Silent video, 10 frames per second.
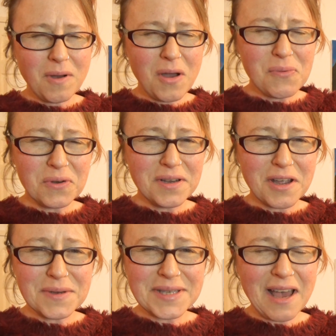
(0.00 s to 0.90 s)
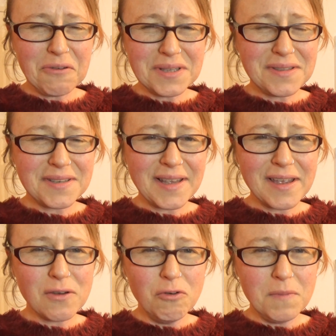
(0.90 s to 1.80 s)
I want to know is how is the
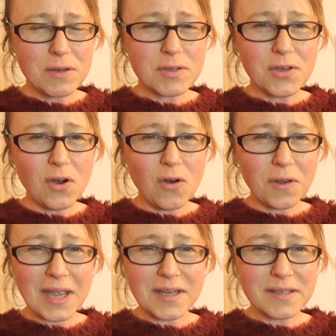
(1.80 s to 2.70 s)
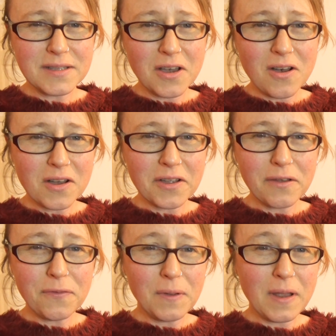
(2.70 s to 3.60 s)
day almost gone and it's dark and
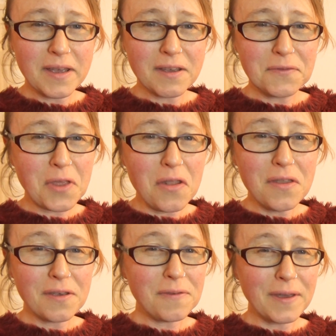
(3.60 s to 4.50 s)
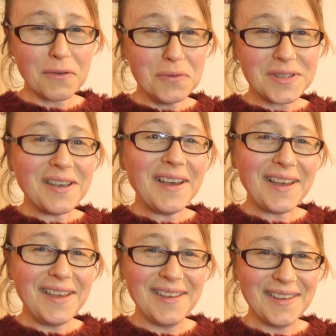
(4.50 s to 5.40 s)
I feel like I've done nothing all
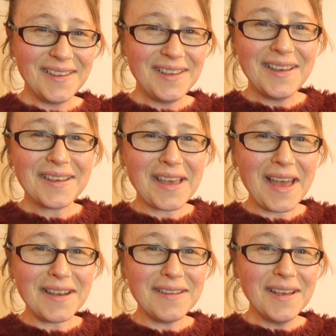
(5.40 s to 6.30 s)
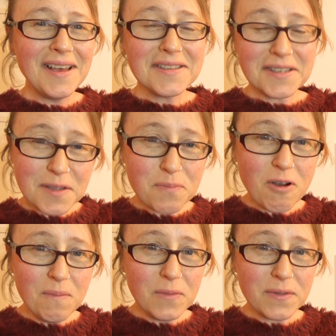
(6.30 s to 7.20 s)
day? Again, this is the
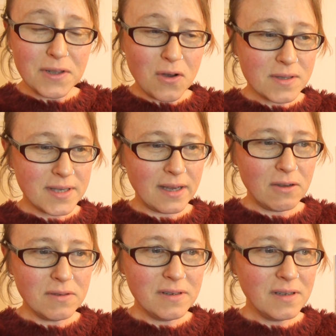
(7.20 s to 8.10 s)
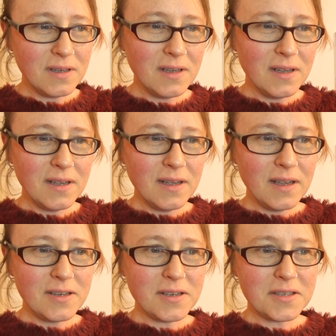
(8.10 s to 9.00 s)
problem with lockdown.
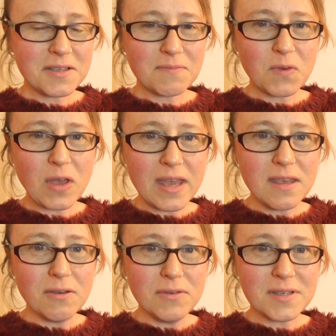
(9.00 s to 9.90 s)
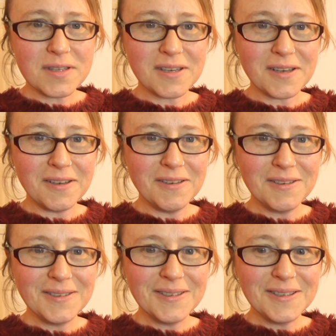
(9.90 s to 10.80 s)
Just get used to
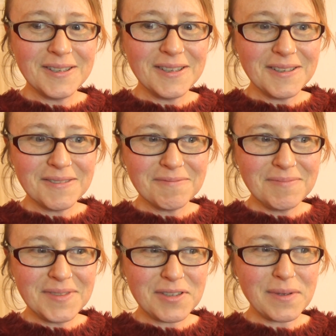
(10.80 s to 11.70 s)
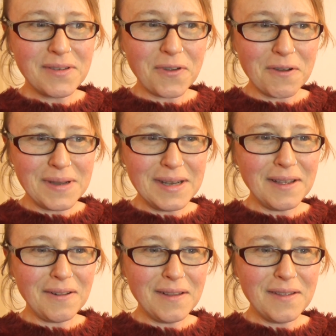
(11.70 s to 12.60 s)
doing very
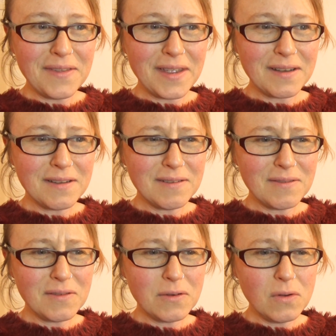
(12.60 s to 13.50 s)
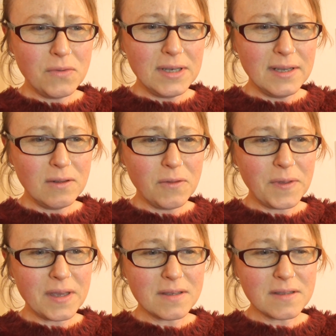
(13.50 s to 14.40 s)
little and then all the little
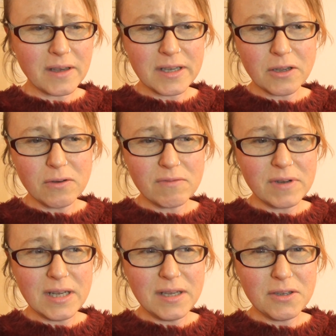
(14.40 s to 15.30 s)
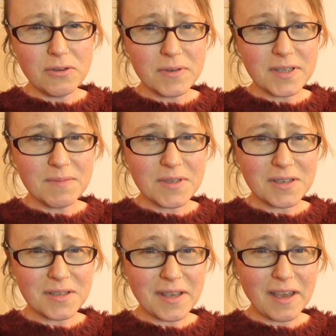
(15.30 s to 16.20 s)
things that I don't really do seem to
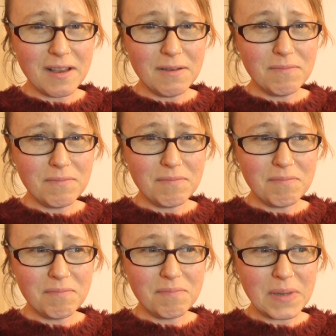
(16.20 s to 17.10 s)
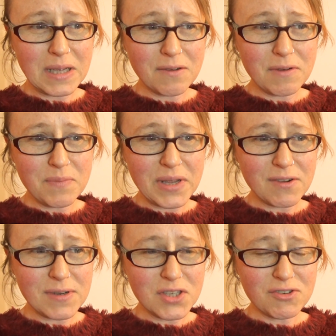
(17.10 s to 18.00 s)
just get bigger and
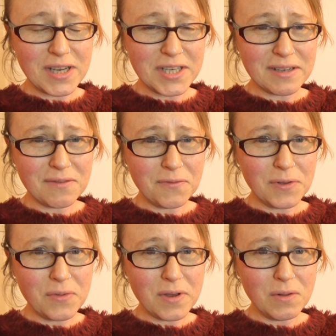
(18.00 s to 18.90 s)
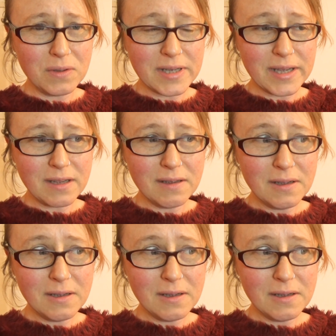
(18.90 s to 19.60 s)
bigger and stretch out and fill the whole day.